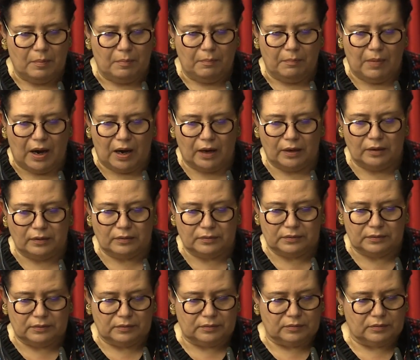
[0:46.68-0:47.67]
marked
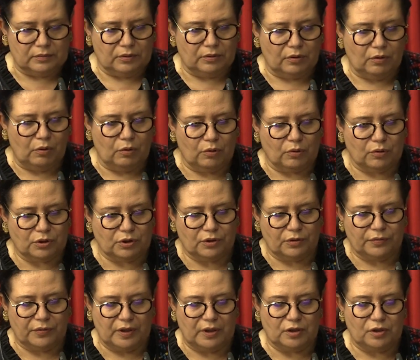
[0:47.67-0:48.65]
the course
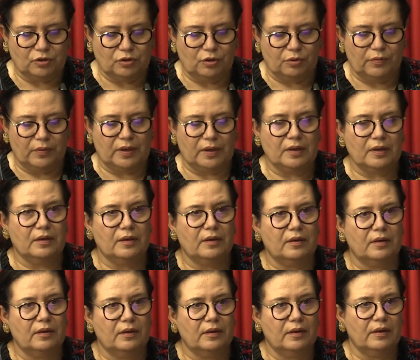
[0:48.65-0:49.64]
of history
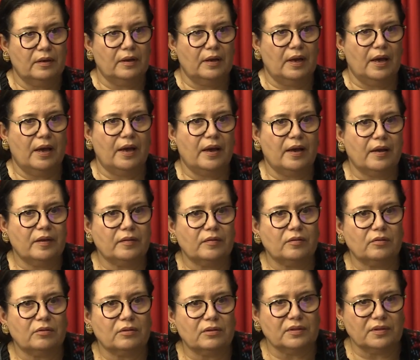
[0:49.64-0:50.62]

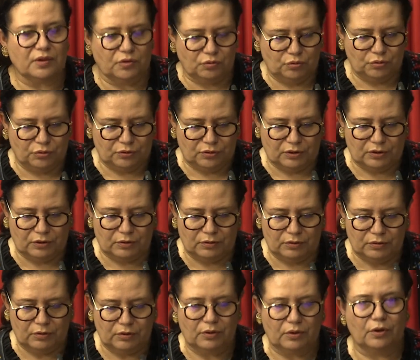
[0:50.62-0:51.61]
and
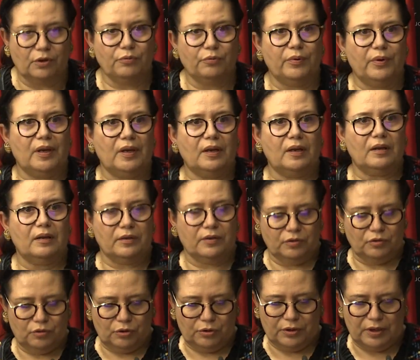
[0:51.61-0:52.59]
constituted a real
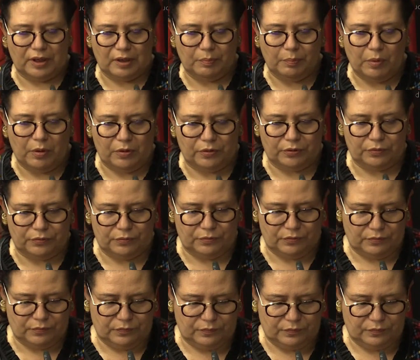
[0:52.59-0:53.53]
turning point.